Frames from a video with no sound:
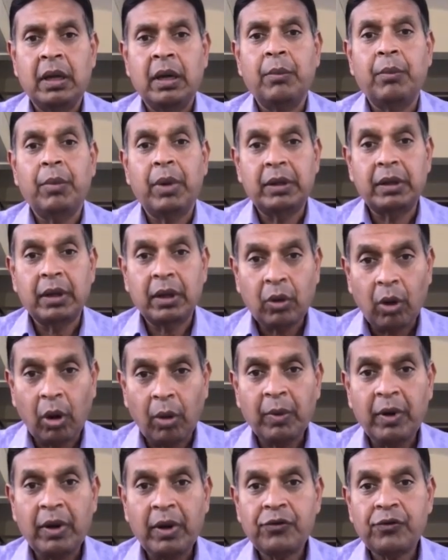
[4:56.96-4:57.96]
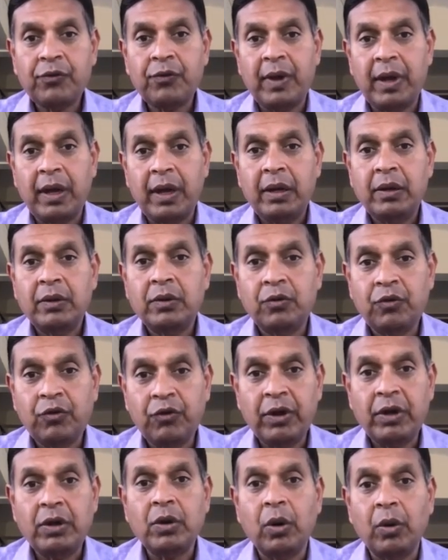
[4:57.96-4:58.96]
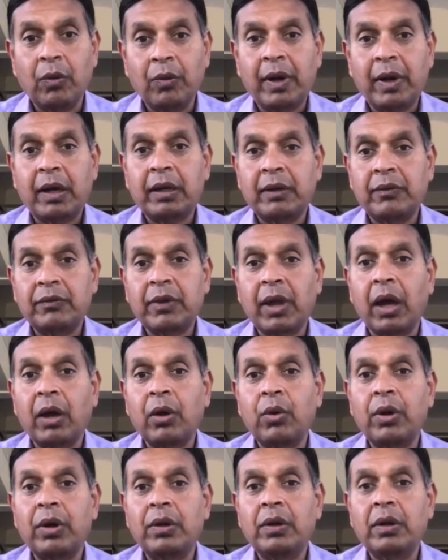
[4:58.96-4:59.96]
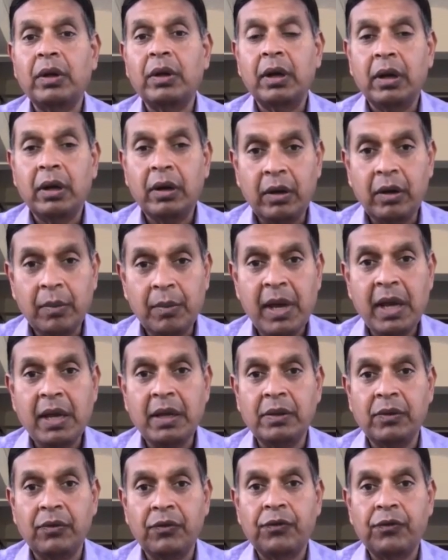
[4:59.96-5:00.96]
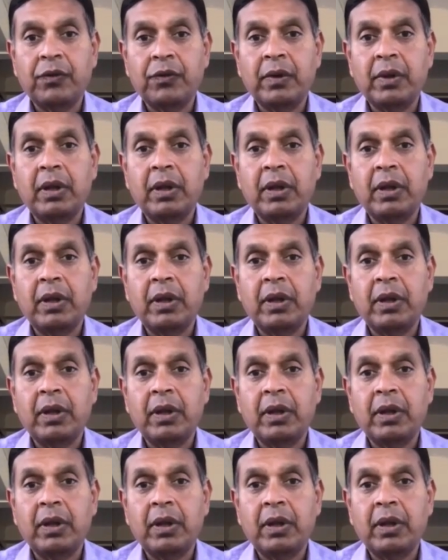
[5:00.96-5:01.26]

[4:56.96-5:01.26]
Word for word: But the commonest way to treat overactive thyroid remains